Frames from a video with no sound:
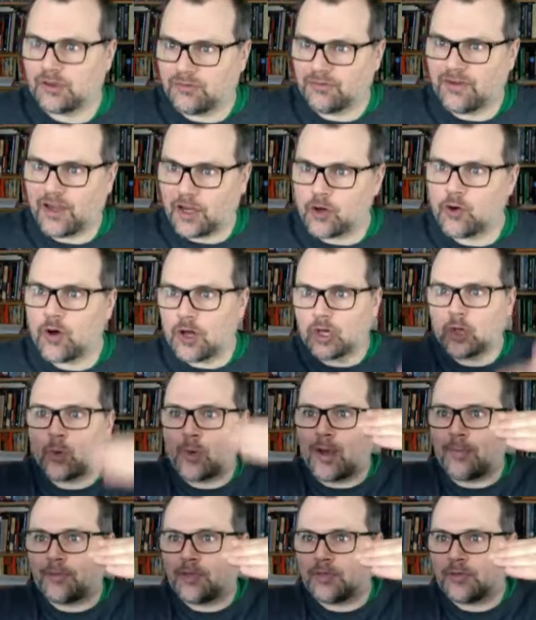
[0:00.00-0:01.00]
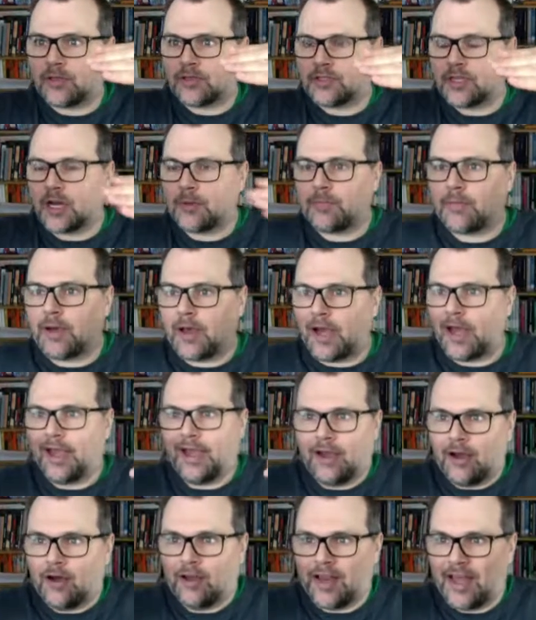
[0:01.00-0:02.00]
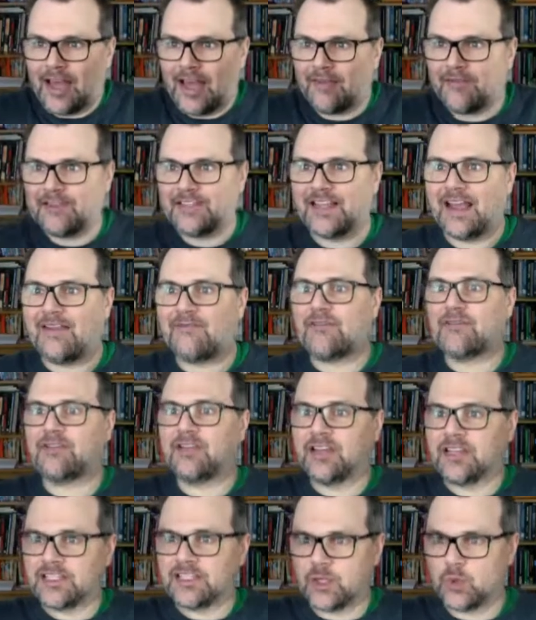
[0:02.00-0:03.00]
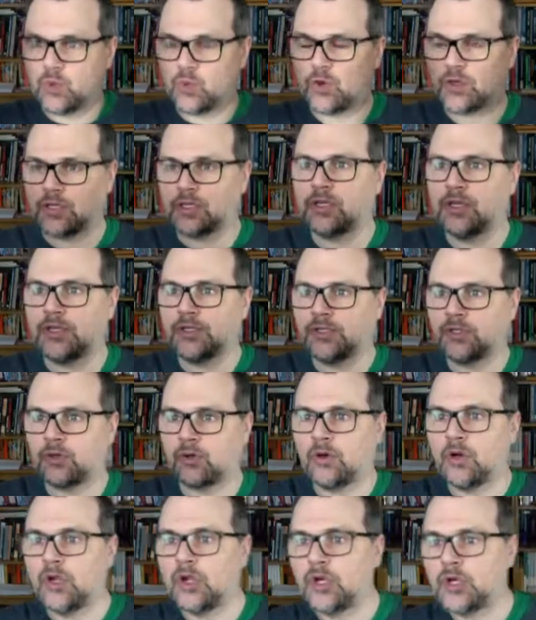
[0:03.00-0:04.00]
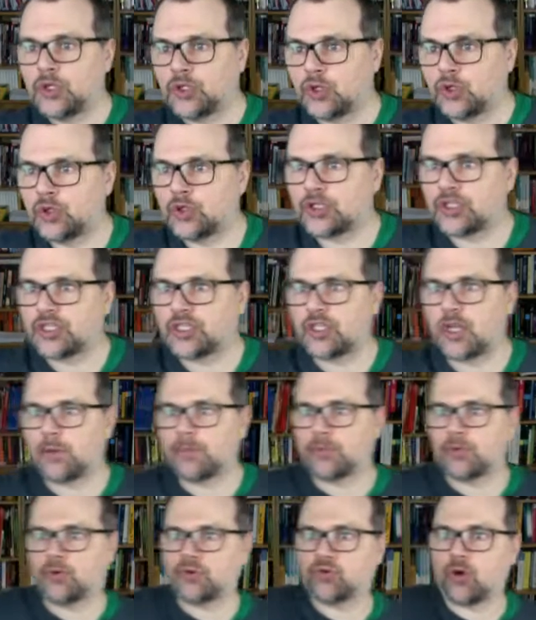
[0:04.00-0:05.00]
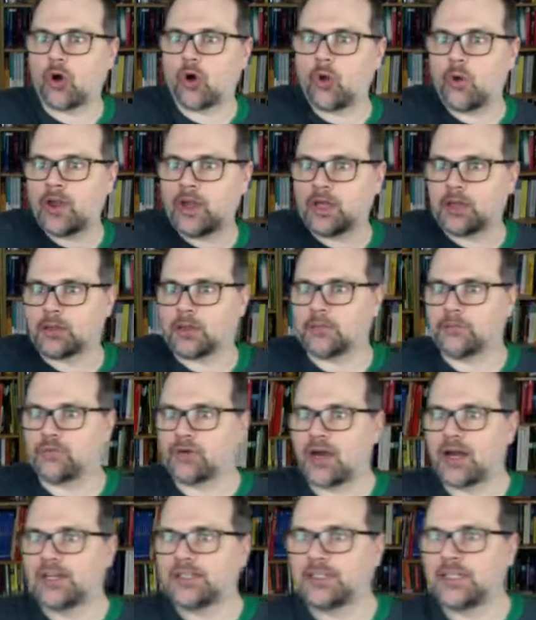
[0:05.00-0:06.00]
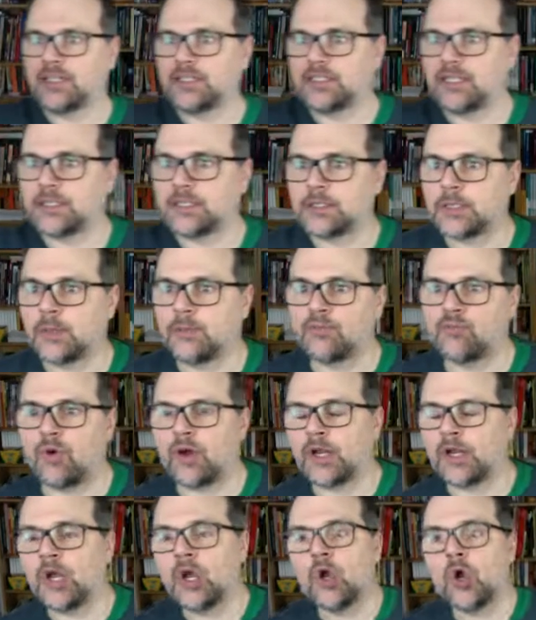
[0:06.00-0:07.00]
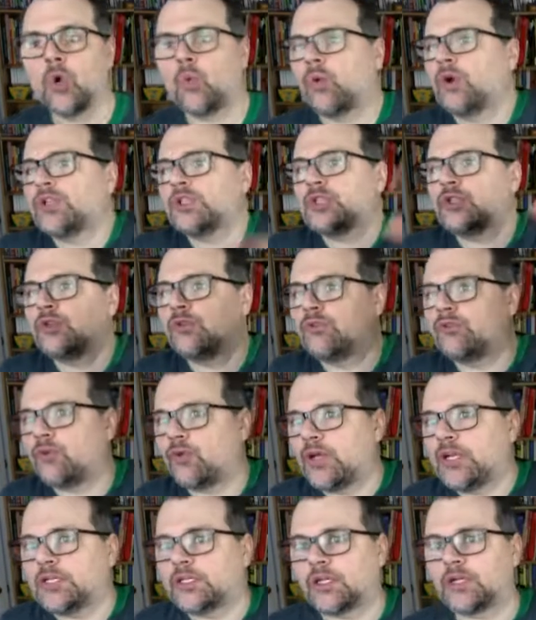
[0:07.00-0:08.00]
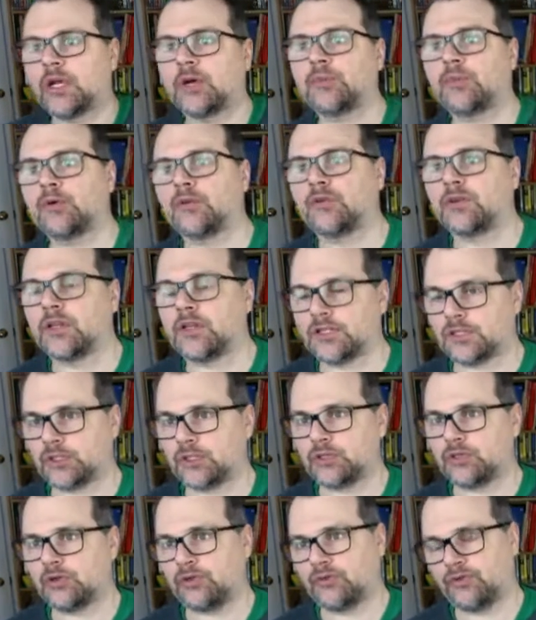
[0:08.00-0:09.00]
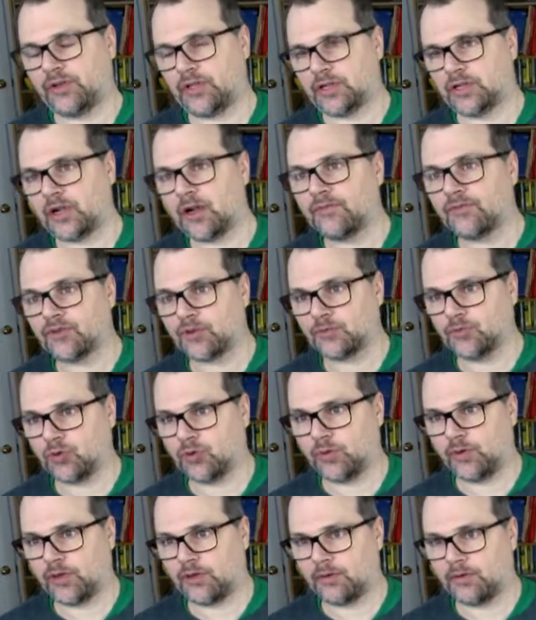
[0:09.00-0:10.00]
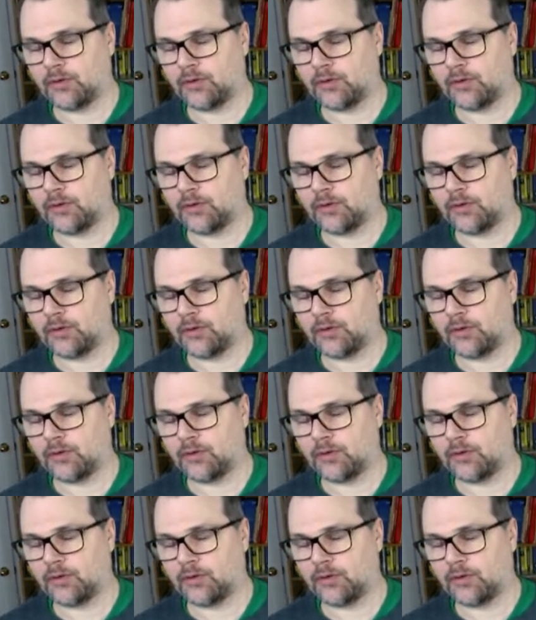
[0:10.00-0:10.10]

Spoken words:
If I go all the way up to the top, all I have is everything is in one cluster. So you'll stop growing the process at some point once you've reached a number of clusters you feel comfortable with.